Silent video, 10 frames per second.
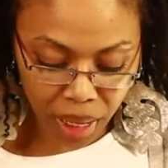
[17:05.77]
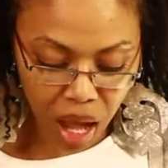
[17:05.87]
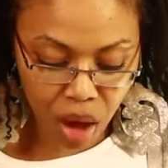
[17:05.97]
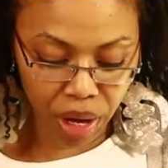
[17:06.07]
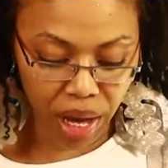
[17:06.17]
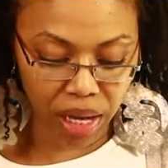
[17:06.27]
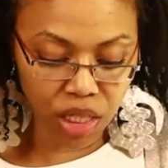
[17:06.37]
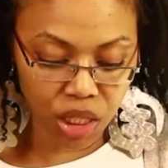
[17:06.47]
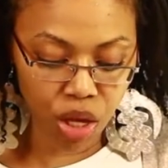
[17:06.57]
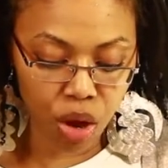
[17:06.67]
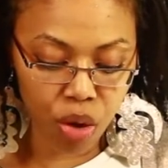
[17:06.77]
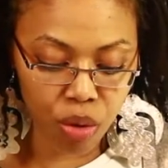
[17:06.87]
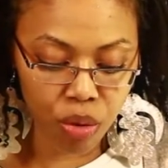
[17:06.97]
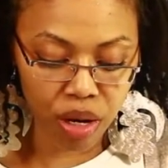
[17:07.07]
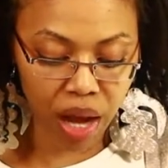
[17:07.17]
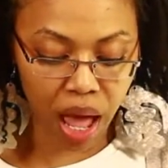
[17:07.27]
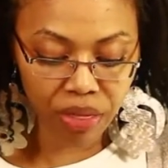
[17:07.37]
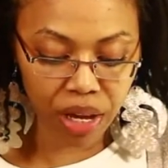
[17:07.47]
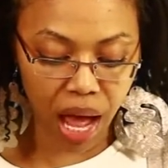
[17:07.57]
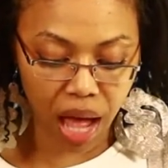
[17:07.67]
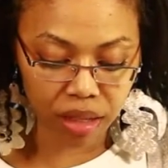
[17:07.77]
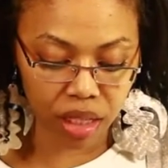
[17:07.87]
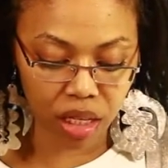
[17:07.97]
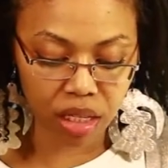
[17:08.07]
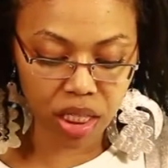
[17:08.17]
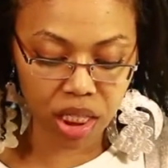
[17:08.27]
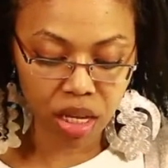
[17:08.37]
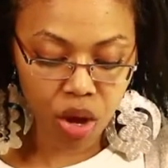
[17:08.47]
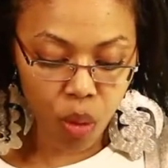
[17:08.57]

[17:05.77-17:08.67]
Okay, so now the colonies,